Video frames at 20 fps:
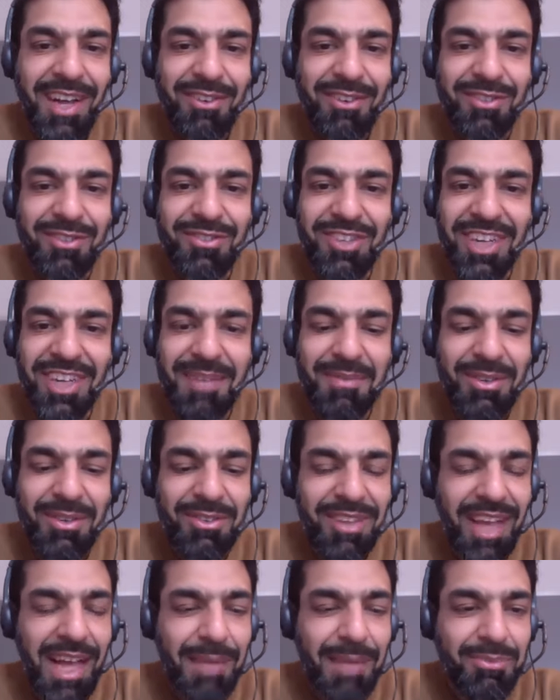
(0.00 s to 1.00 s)
out of time. It was
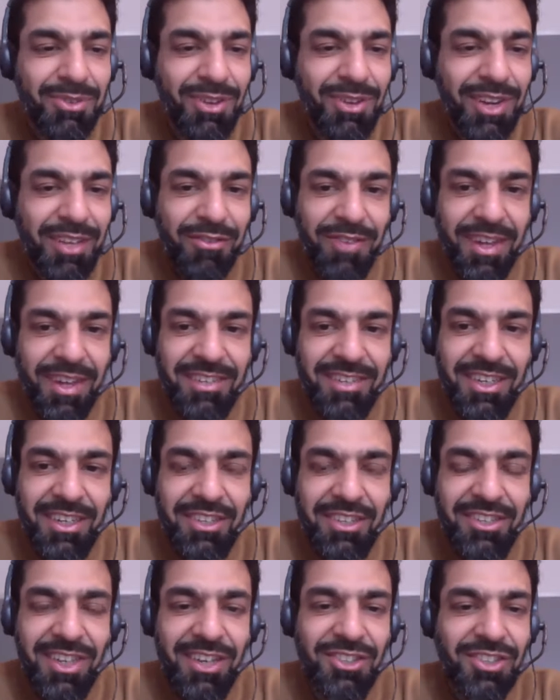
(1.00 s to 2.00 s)
an absolutely fascinating
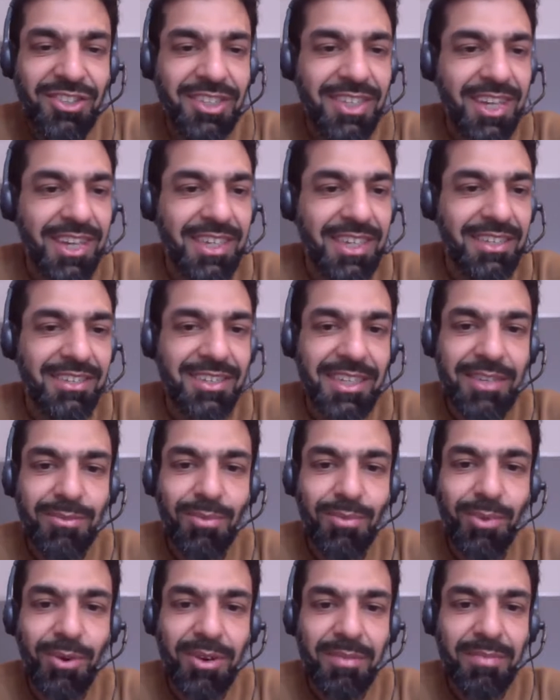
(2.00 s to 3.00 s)
discussion. I did
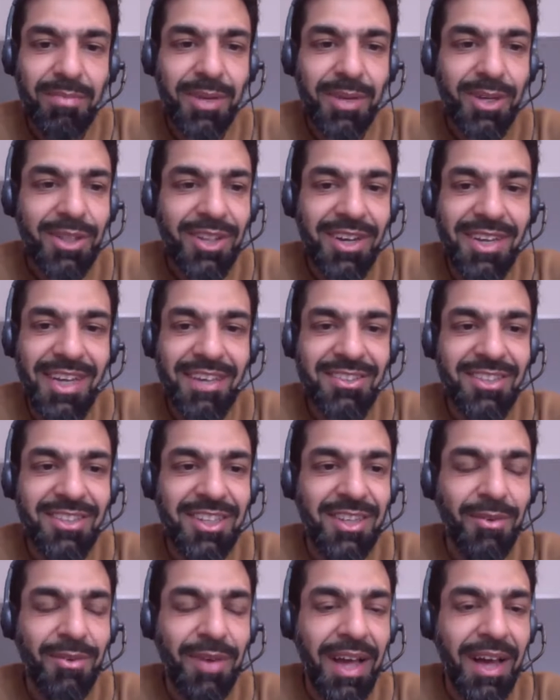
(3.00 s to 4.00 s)
warn both our guests
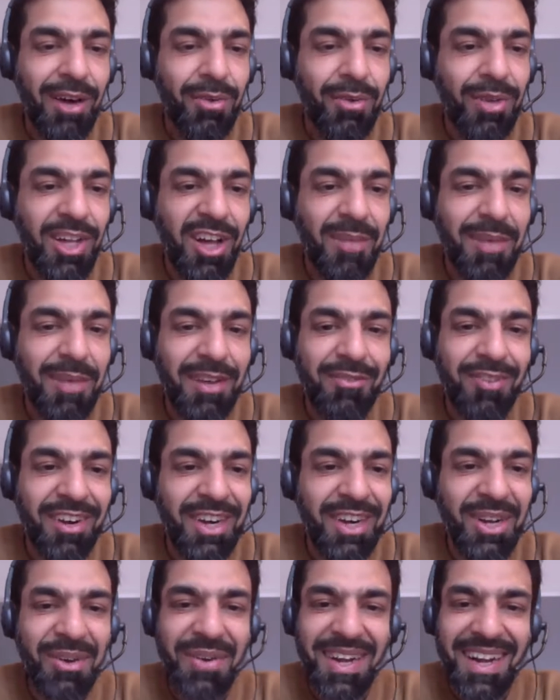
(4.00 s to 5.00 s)
that the hour will go by
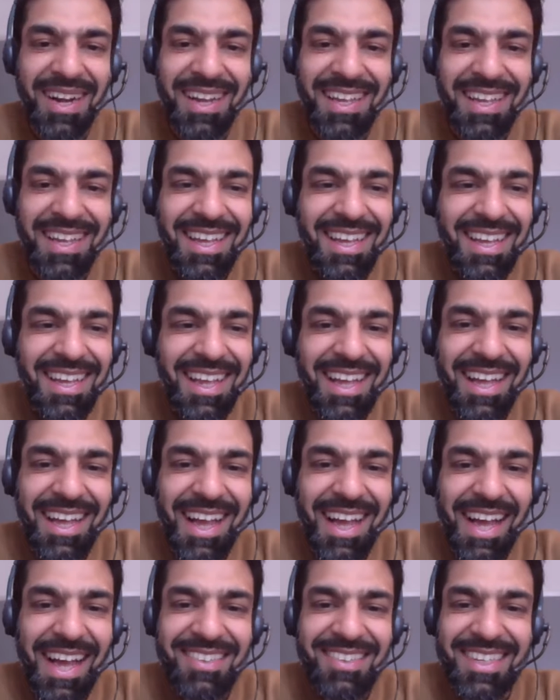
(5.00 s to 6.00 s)
very quickly,
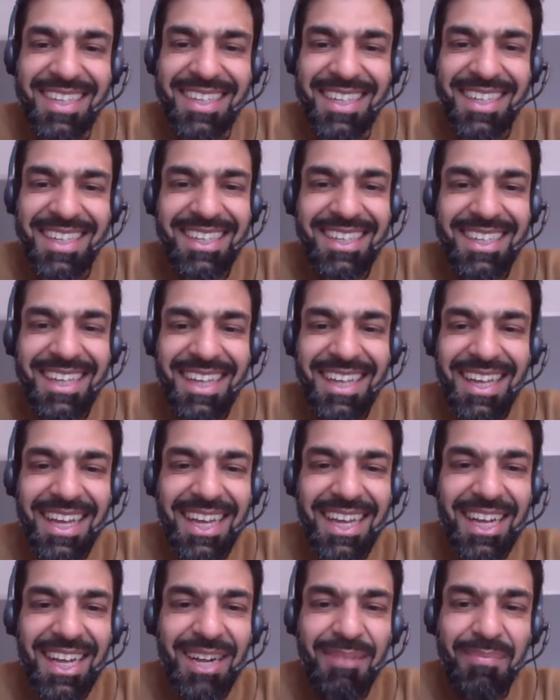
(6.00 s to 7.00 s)
as it did.
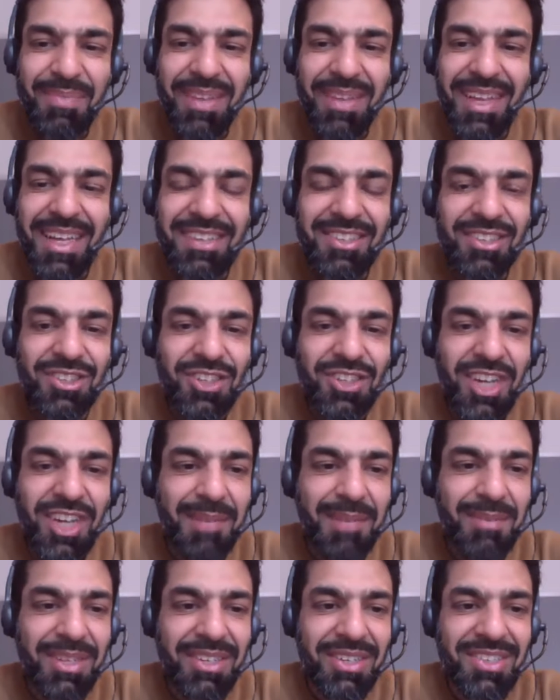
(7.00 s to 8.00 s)
It's a
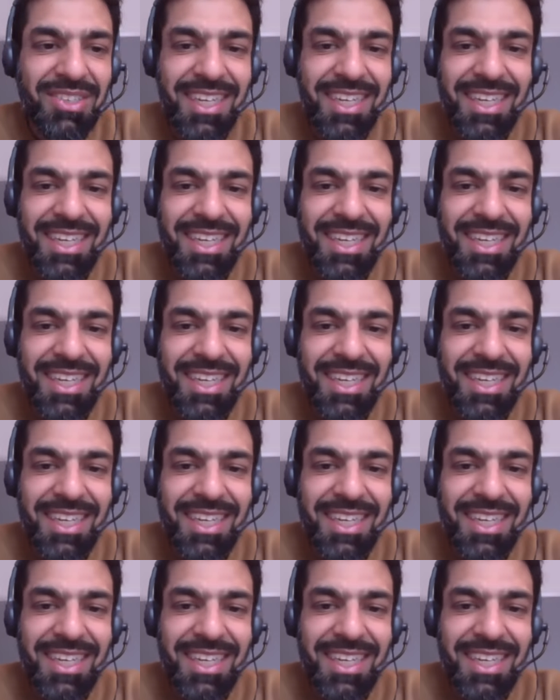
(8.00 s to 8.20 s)
shame that